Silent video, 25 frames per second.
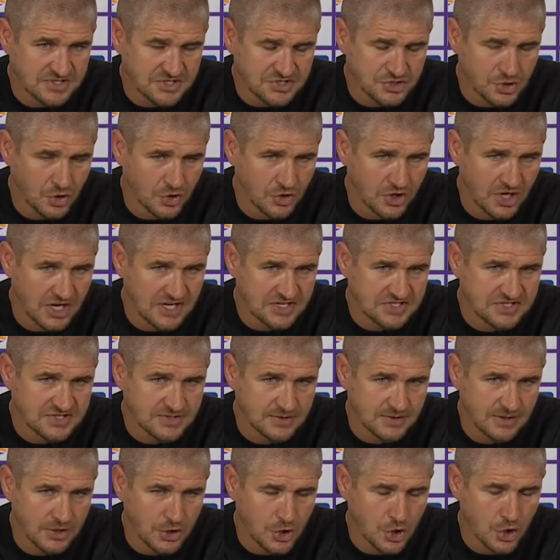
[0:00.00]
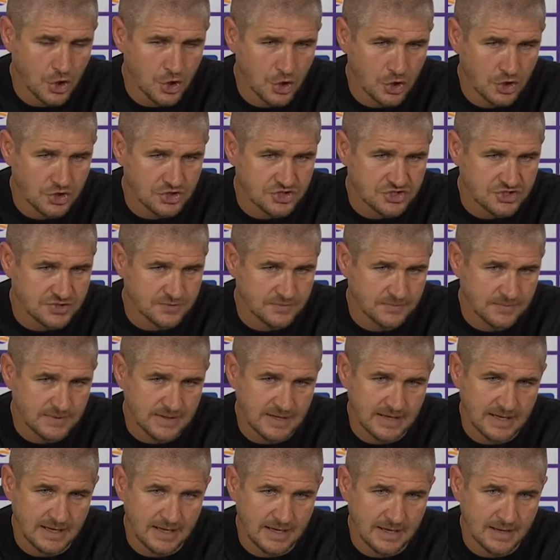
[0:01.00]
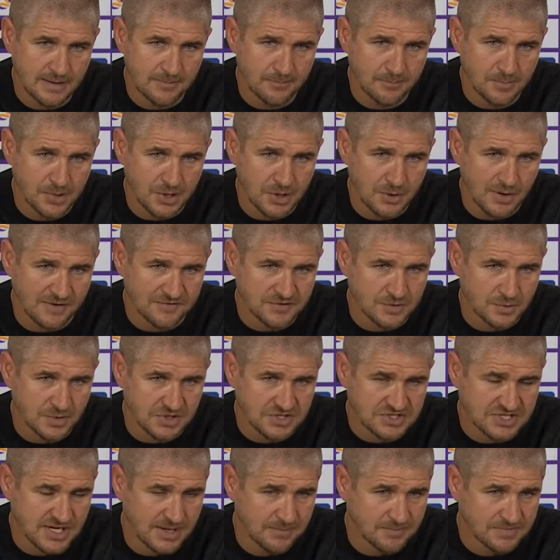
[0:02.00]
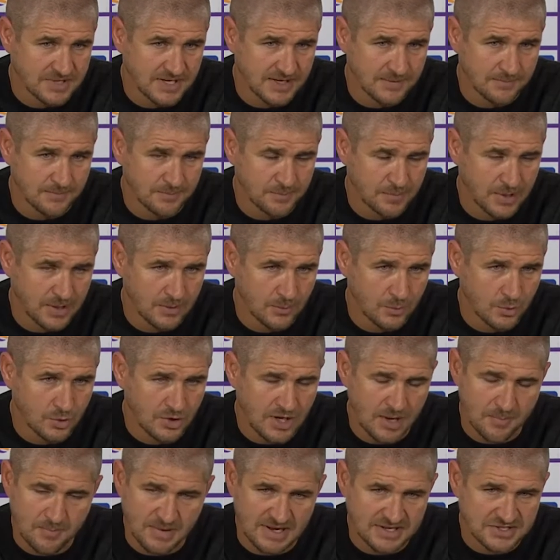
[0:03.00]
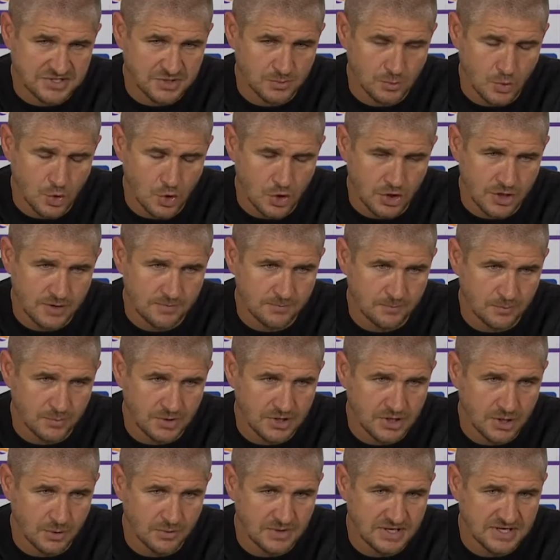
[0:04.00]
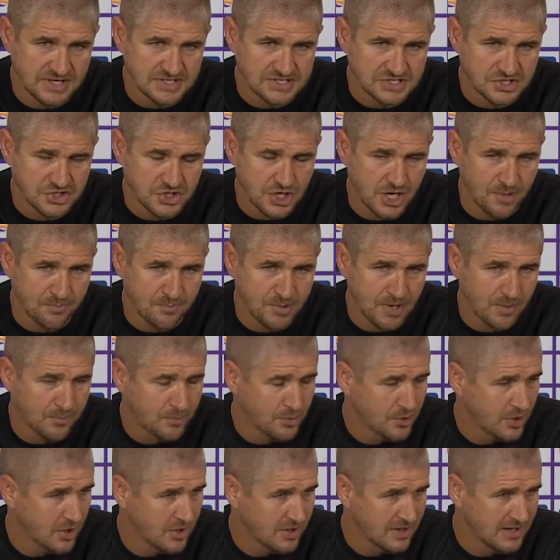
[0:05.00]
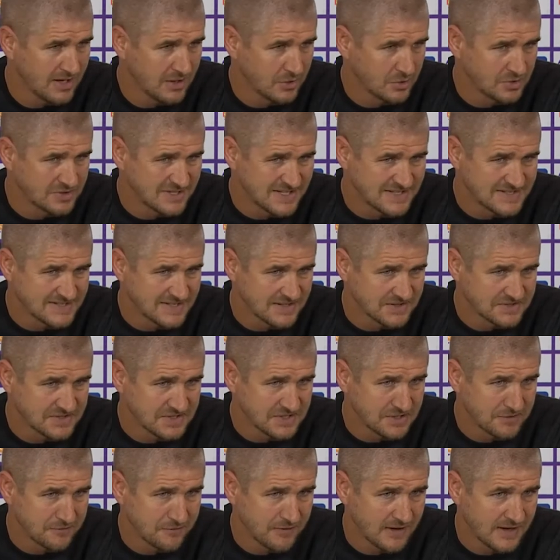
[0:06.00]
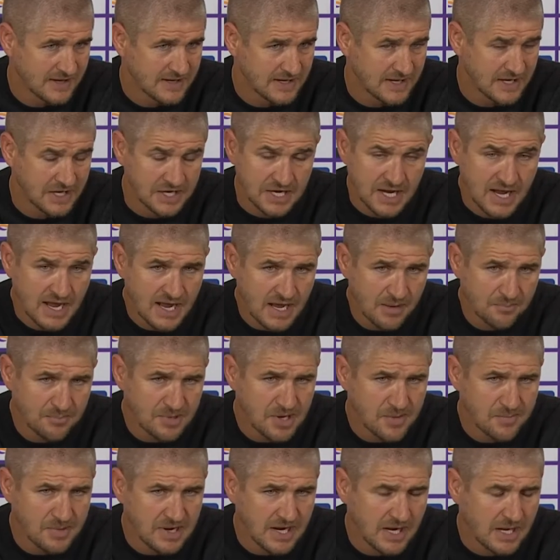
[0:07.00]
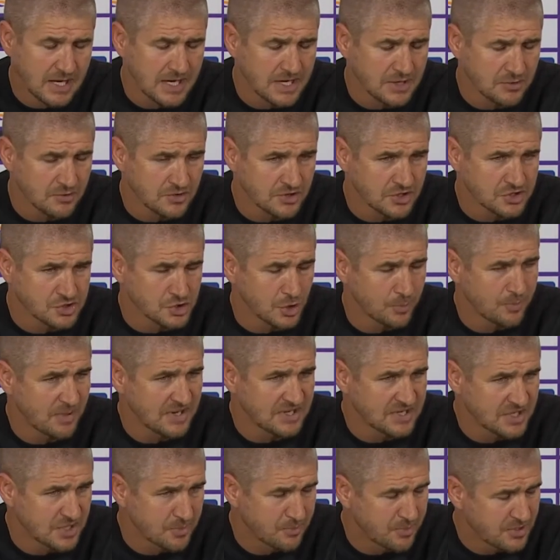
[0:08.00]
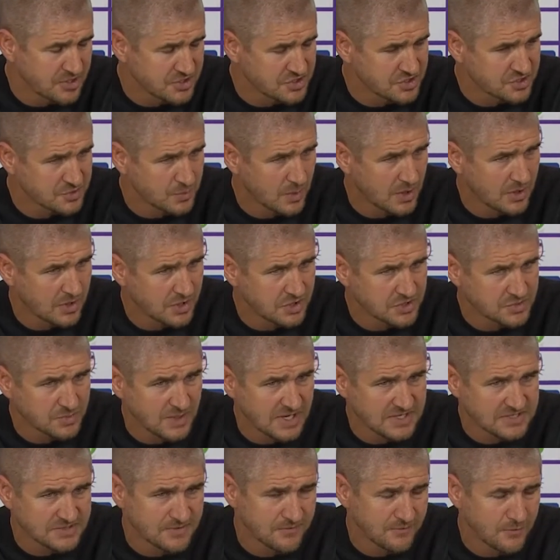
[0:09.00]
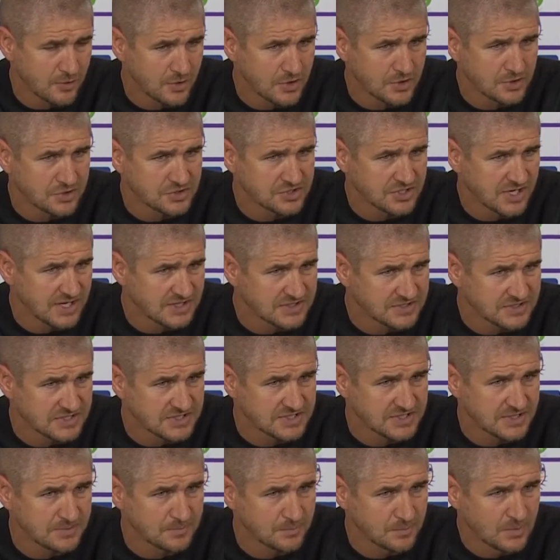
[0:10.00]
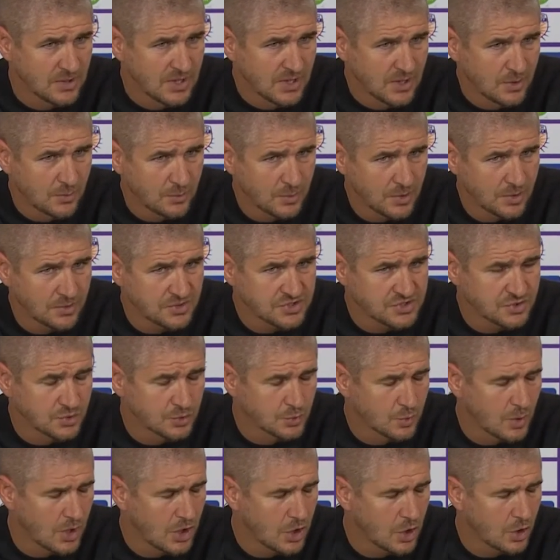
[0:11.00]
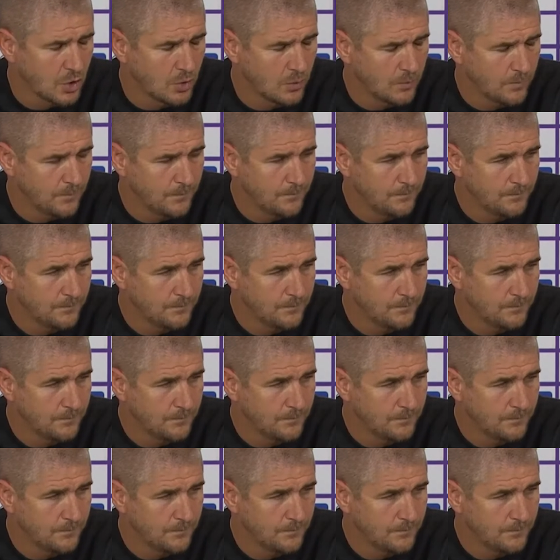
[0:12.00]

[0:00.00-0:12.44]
It's not nice, it hurts. But you have to accept it. But we'll get back to work. We know we need to sharpen up on our little details in defending and be a bit cleaner at the top end of the pitch as well, because we had some very good chances and we only scored one goal.